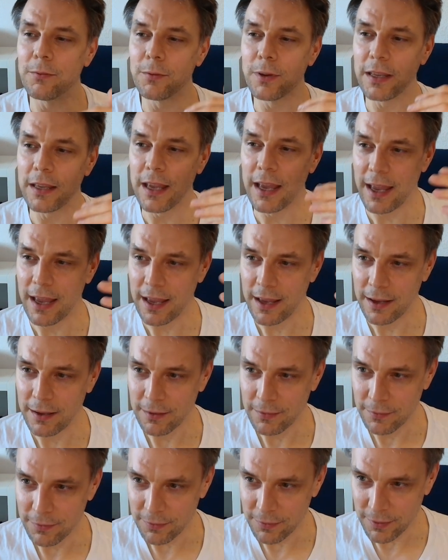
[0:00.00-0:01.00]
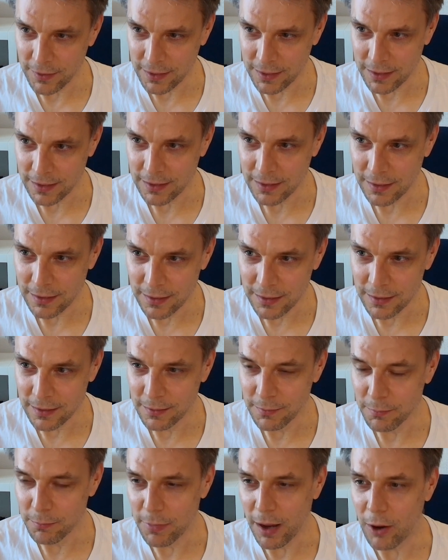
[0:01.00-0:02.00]
We have
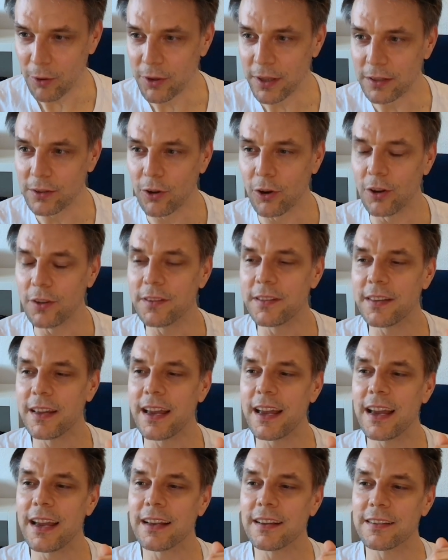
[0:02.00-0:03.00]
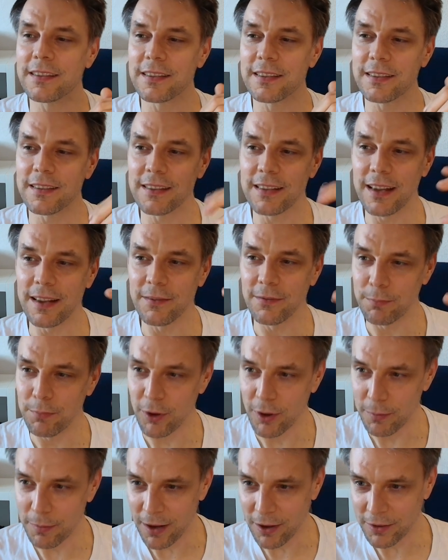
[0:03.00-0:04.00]
bounded context, and
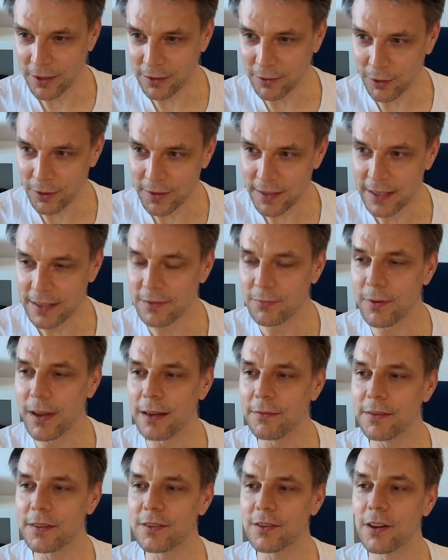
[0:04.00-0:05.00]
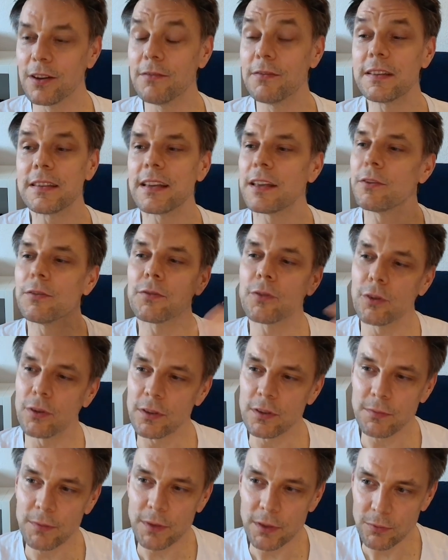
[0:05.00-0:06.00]
per bounded context we have a service, and of
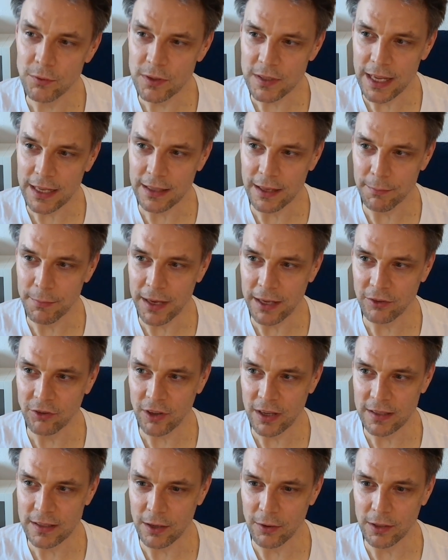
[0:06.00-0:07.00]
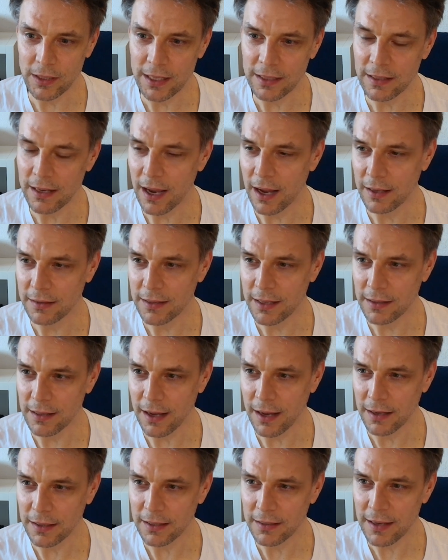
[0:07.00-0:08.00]
course we use data mesh as our
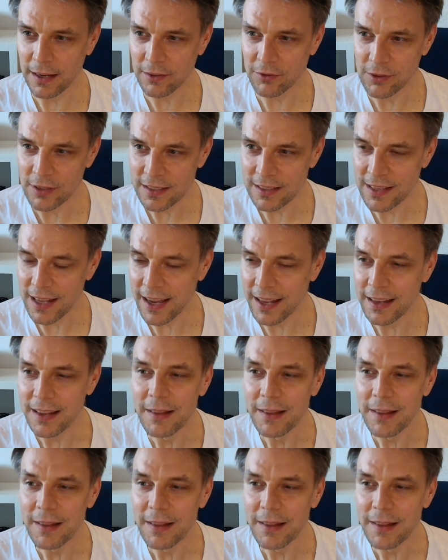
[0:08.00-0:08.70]
data architectural style.